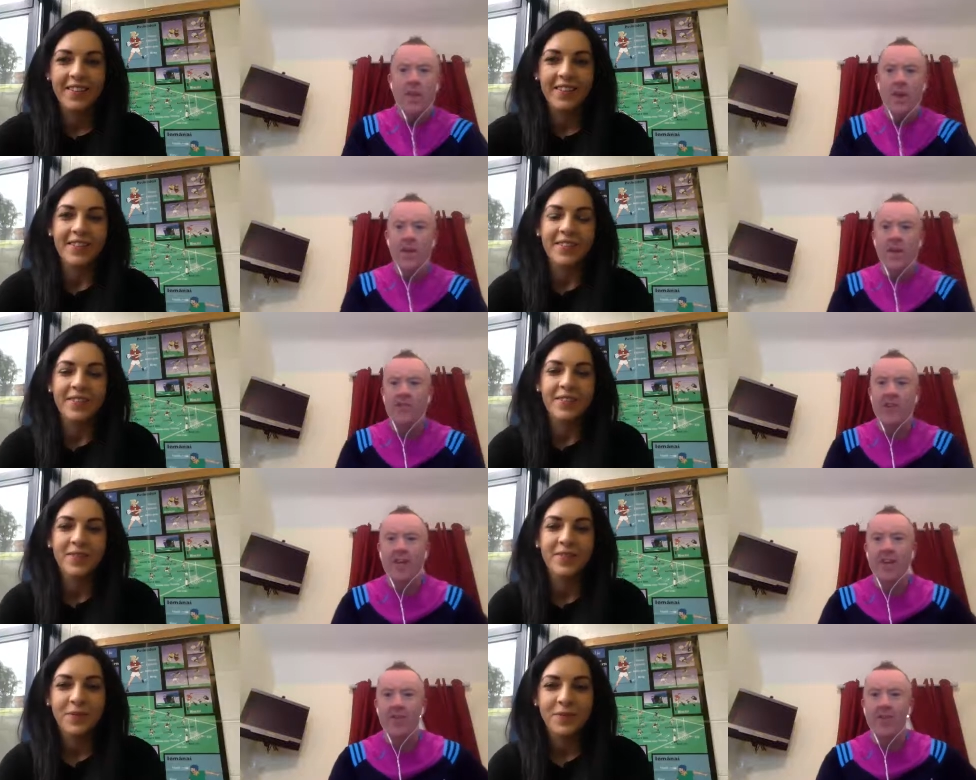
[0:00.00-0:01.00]
Speaker 1: Hi, yes,
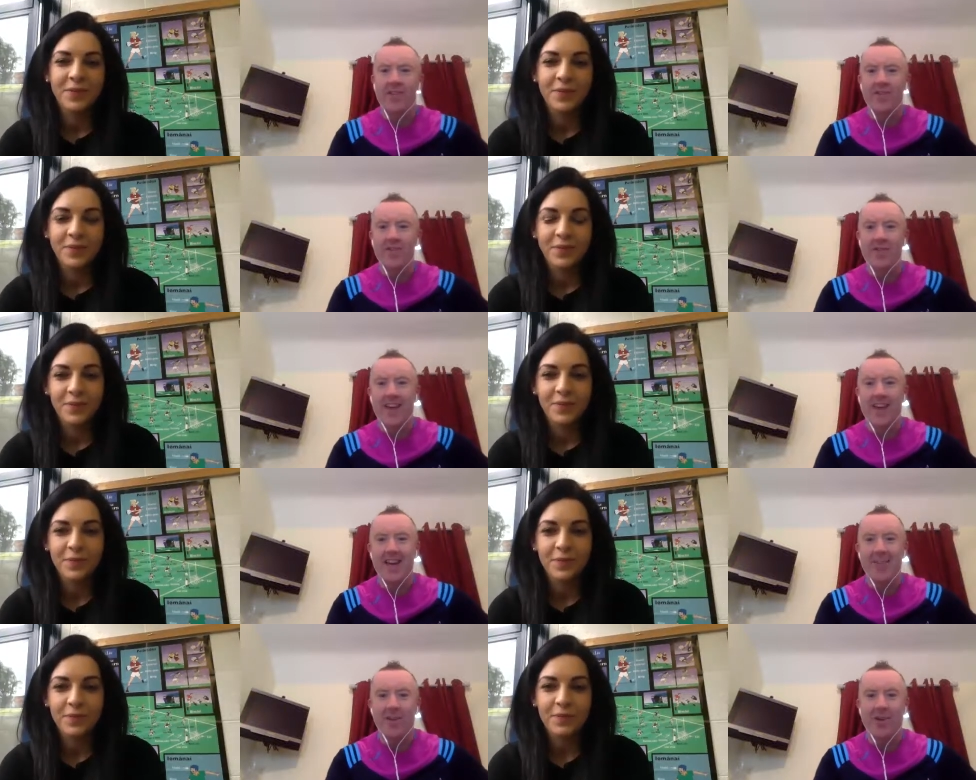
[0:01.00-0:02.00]
Jackie here in the LGFA,
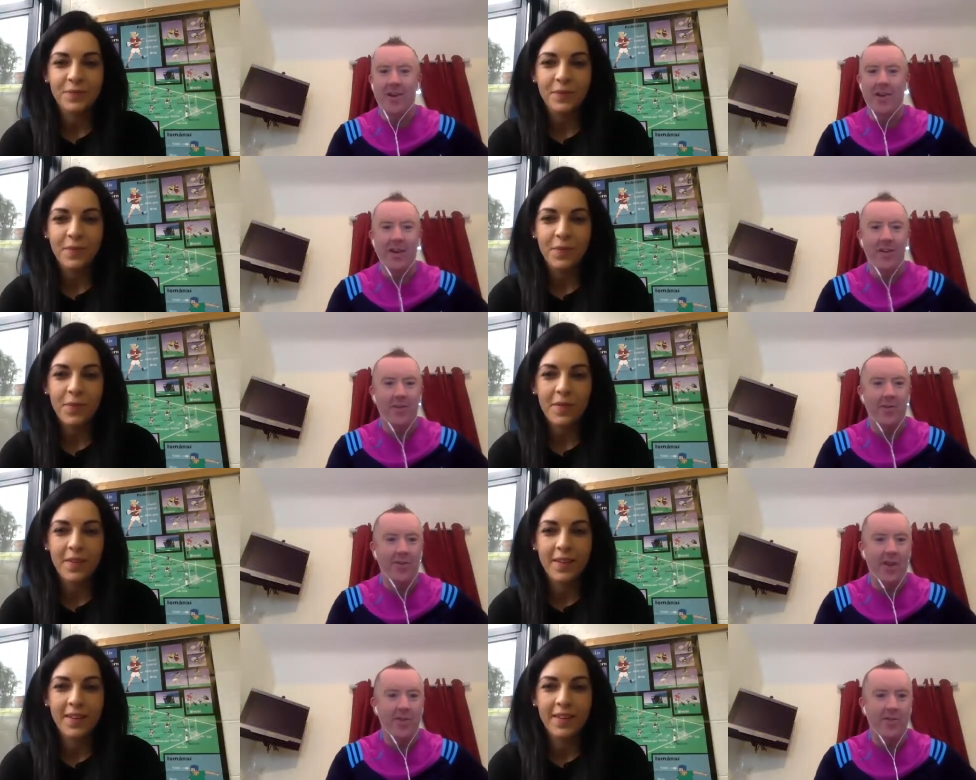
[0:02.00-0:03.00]
and we're on uh, another
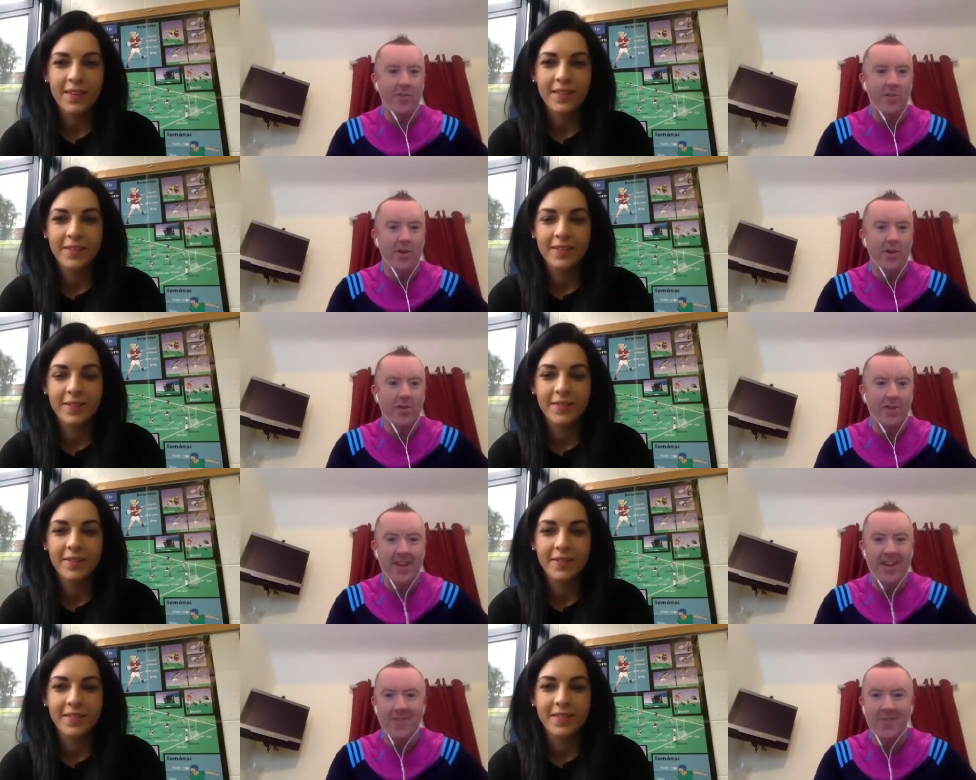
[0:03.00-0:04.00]
uh, Zoom call
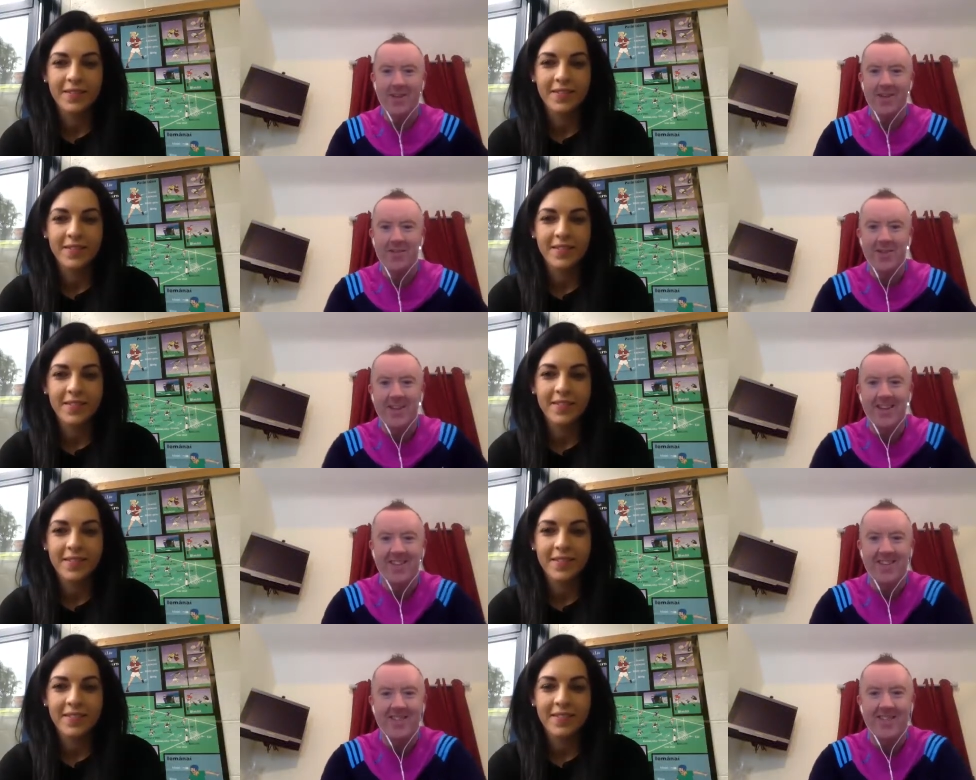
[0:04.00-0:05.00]
today. You're well used to these
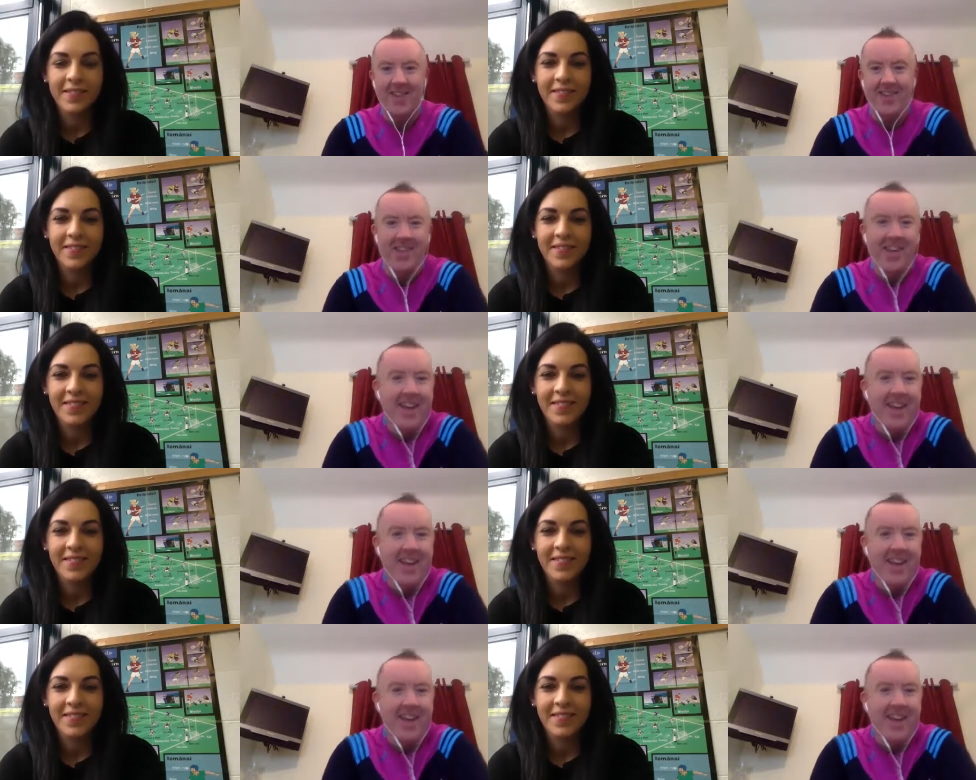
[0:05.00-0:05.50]
at this stage.